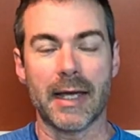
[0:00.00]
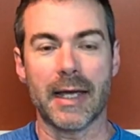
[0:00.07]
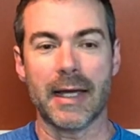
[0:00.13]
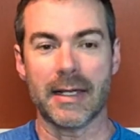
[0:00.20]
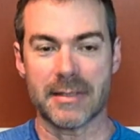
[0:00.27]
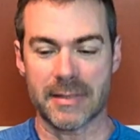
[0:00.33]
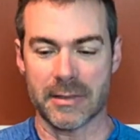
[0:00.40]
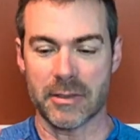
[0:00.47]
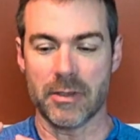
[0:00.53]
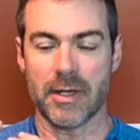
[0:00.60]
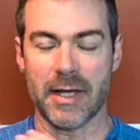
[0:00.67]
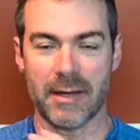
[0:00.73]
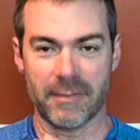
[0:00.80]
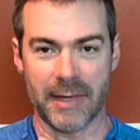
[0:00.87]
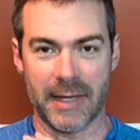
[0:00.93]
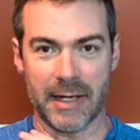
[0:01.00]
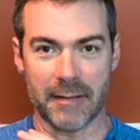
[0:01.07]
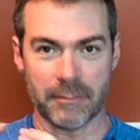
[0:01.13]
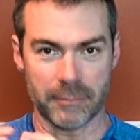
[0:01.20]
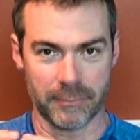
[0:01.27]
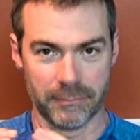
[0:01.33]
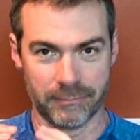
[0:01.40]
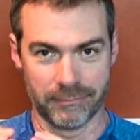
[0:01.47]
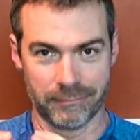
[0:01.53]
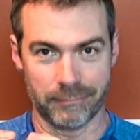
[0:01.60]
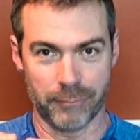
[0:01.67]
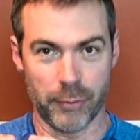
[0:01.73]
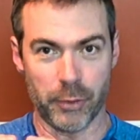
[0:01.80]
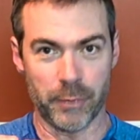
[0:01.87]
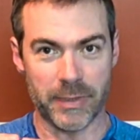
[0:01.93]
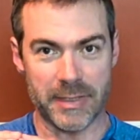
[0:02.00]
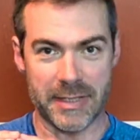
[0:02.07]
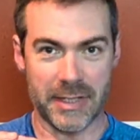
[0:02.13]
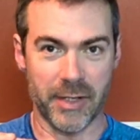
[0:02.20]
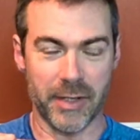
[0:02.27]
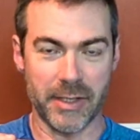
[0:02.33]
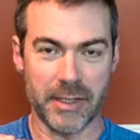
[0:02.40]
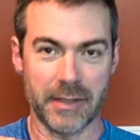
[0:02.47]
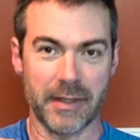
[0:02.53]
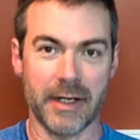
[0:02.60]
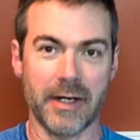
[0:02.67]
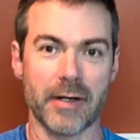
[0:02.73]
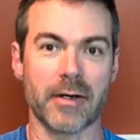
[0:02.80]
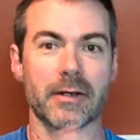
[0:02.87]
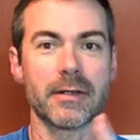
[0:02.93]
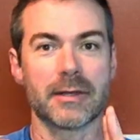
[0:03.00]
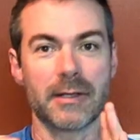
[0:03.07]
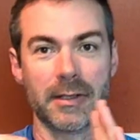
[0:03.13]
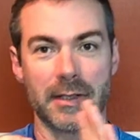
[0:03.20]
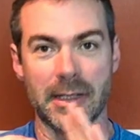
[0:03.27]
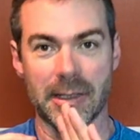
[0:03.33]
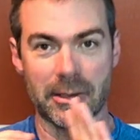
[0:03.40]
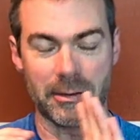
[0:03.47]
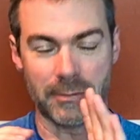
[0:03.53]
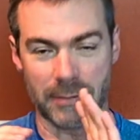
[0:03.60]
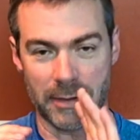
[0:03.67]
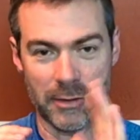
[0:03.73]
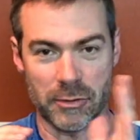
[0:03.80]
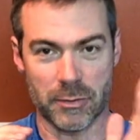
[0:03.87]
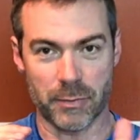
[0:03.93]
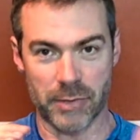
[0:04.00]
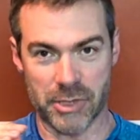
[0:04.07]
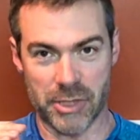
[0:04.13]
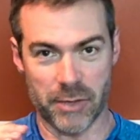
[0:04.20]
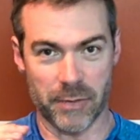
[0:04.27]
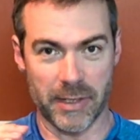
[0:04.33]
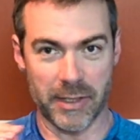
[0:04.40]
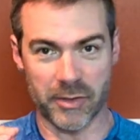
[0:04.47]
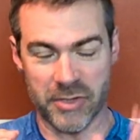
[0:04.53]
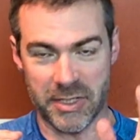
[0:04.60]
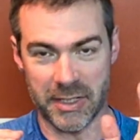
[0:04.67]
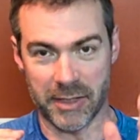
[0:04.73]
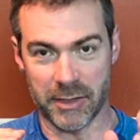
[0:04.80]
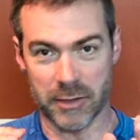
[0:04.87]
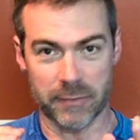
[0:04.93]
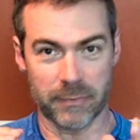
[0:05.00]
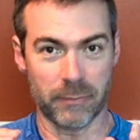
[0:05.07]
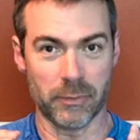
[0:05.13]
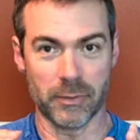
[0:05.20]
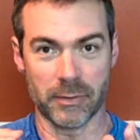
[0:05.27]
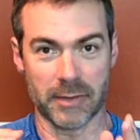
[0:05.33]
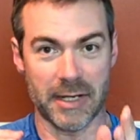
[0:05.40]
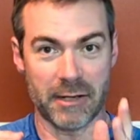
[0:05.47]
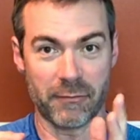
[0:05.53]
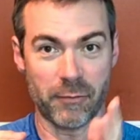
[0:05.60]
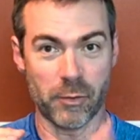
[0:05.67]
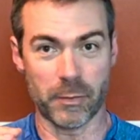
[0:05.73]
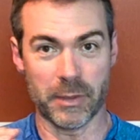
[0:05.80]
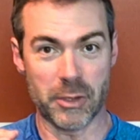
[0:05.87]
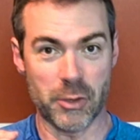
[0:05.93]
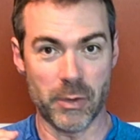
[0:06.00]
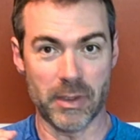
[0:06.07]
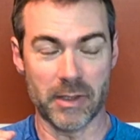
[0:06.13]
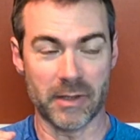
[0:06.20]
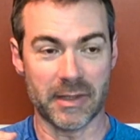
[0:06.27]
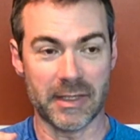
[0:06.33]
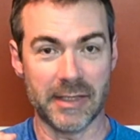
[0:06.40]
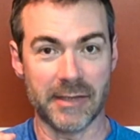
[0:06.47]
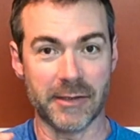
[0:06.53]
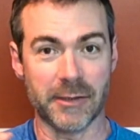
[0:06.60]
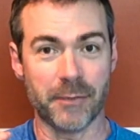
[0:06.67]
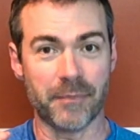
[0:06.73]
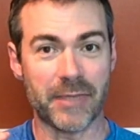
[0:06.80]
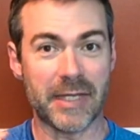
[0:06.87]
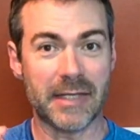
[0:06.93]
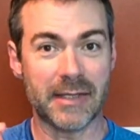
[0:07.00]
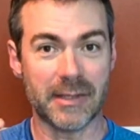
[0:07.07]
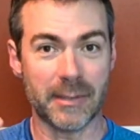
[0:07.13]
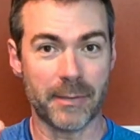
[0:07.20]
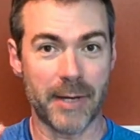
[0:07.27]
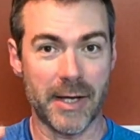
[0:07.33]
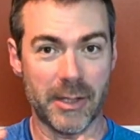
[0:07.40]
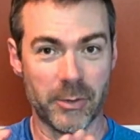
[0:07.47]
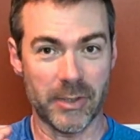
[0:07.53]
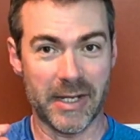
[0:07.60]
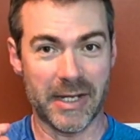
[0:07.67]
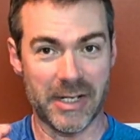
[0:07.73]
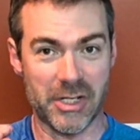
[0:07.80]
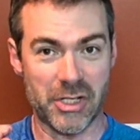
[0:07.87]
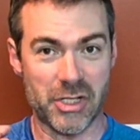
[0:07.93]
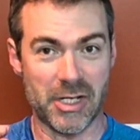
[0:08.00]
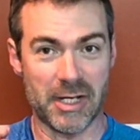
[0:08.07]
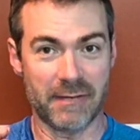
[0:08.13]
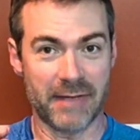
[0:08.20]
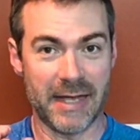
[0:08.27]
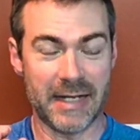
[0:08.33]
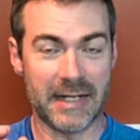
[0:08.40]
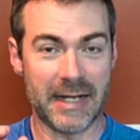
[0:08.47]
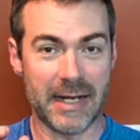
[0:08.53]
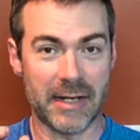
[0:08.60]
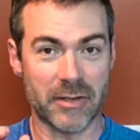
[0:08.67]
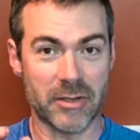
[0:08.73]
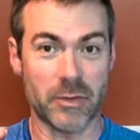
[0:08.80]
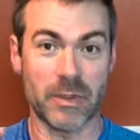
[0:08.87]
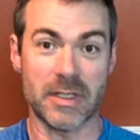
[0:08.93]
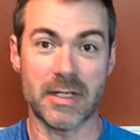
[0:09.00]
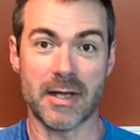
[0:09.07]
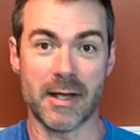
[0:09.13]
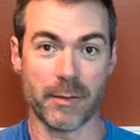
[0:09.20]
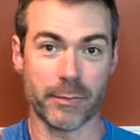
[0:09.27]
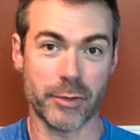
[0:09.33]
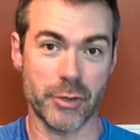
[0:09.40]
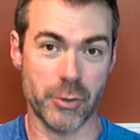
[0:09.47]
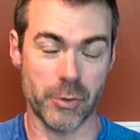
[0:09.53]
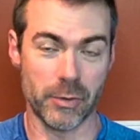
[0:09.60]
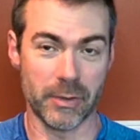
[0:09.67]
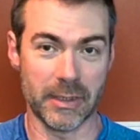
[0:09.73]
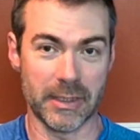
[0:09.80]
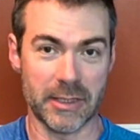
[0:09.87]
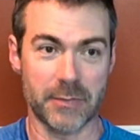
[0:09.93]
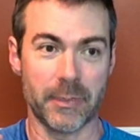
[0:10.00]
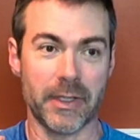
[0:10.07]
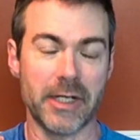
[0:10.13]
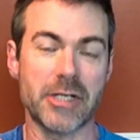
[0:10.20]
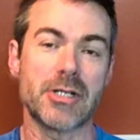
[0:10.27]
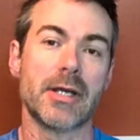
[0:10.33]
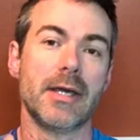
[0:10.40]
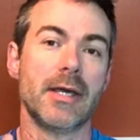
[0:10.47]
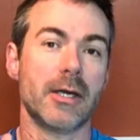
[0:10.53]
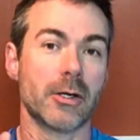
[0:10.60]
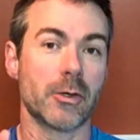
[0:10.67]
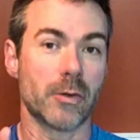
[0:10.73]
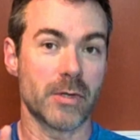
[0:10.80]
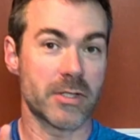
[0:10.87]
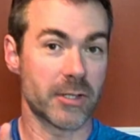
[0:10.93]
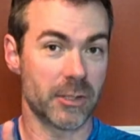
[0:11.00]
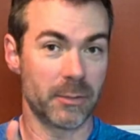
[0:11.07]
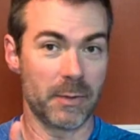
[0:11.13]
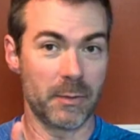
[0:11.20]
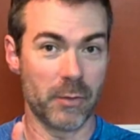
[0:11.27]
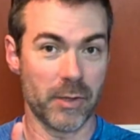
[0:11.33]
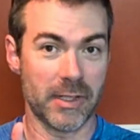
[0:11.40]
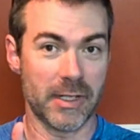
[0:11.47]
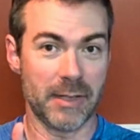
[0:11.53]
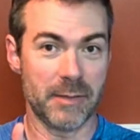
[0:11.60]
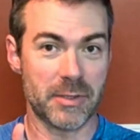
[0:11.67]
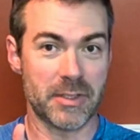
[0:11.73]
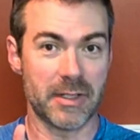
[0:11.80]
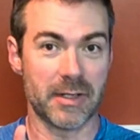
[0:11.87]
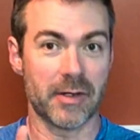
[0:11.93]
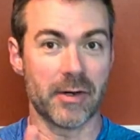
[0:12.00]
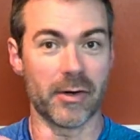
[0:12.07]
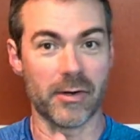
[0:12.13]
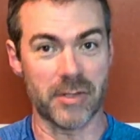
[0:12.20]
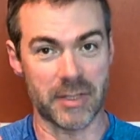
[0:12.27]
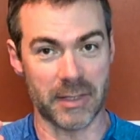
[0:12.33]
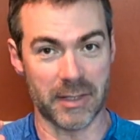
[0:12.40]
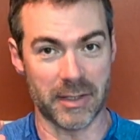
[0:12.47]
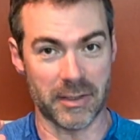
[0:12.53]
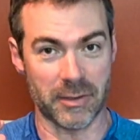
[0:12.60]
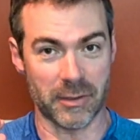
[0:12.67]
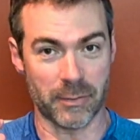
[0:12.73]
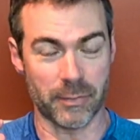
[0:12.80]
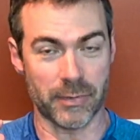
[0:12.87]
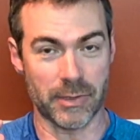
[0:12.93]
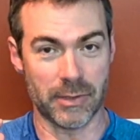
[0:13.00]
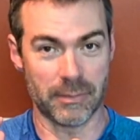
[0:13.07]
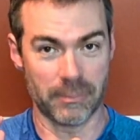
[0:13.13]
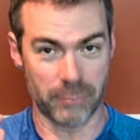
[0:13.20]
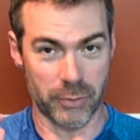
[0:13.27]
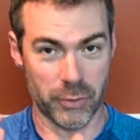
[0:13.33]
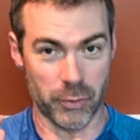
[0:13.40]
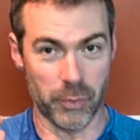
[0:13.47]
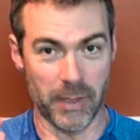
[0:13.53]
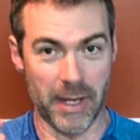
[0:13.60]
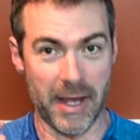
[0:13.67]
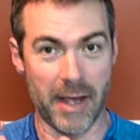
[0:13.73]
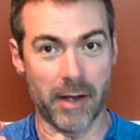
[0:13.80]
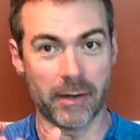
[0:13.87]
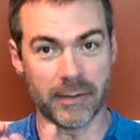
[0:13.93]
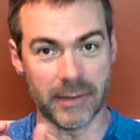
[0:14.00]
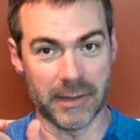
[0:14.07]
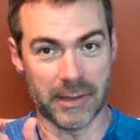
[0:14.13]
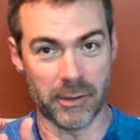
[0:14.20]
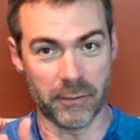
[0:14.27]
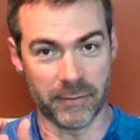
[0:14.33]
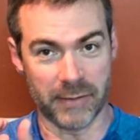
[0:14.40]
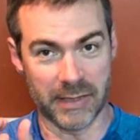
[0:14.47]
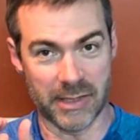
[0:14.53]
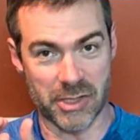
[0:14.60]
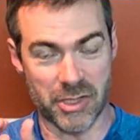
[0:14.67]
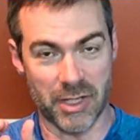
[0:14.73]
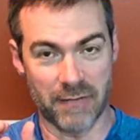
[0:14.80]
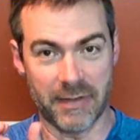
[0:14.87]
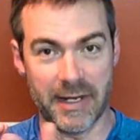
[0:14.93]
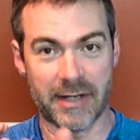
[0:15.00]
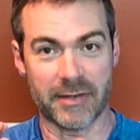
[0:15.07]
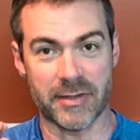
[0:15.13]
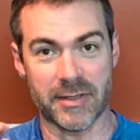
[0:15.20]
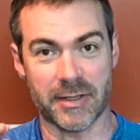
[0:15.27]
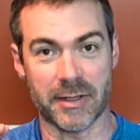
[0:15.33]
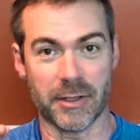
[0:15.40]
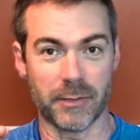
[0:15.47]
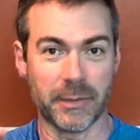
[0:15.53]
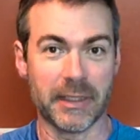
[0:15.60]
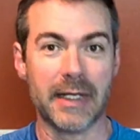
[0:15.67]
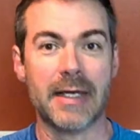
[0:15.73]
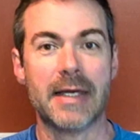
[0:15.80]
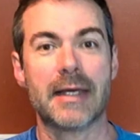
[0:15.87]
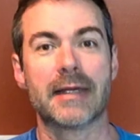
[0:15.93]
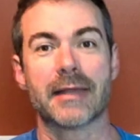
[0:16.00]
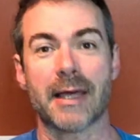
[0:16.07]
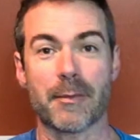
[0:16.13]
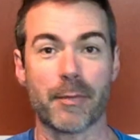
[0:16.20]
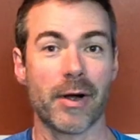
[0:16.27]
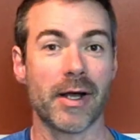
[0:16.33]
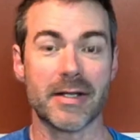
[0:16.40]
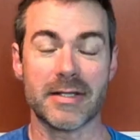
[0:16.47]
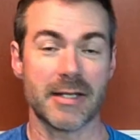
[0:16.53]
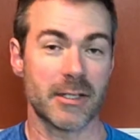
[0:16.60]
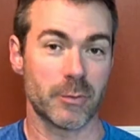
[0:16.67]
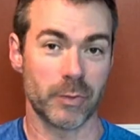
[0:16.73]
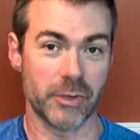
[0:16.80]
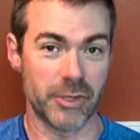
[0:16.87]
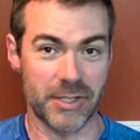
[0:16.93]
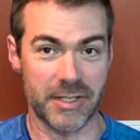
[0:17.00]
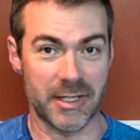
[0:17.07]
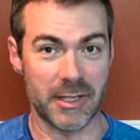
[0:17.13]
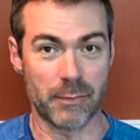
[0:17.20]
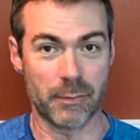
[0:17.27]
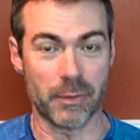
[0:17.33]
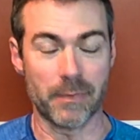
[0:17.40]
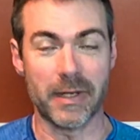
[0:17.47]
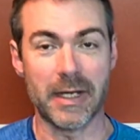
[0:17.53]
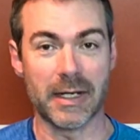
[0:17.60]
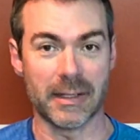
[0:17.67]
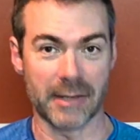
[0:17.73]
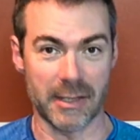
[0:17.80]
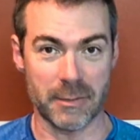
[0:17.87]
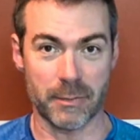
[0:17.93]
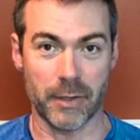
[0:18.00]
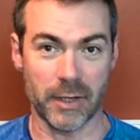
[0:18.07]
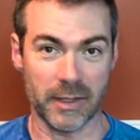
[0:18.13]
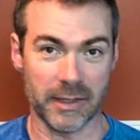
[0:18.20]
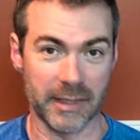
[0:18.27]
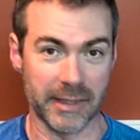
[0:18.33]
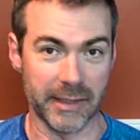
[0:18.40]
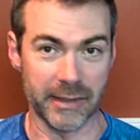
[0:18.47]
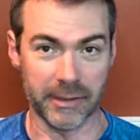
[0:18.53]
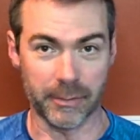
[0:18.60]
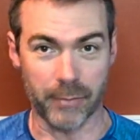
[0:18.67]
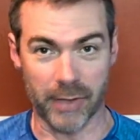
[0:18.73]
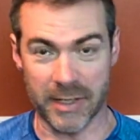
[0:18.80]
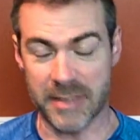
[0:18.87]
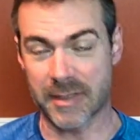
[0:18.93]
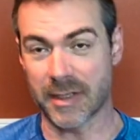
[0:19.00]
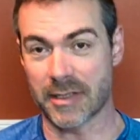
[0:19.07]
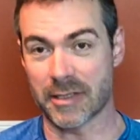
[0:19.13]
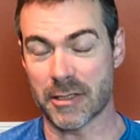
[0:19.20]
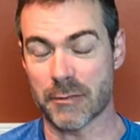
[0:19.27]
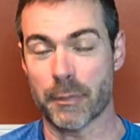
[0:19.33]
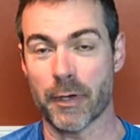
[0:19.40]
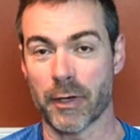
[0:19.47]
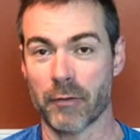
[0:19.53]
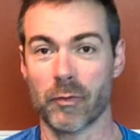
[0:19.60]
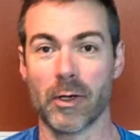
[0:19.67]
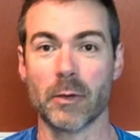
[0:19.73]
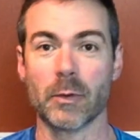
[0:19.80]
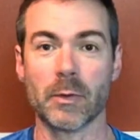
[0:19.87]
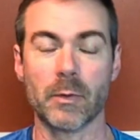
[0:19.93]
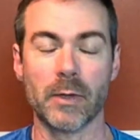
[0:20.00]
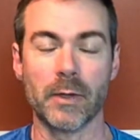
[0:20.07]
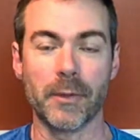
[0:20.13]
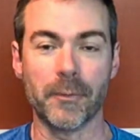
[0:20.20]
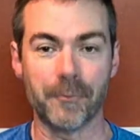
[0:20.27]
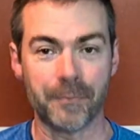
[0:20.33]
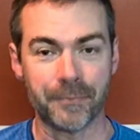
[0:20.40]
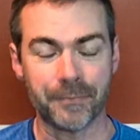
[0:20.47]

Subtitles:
as you have that bulbous area there, those progenitor cells will kind of form a new endothelium, and then the body will kind of shave that down so it's not protruding as much. Of course, there could be more damage that occurs, and then it's going to protrude out, and then hopefully get shaved down some, and that process will just keep repeating. That's part of the healing process. That's part of what we want.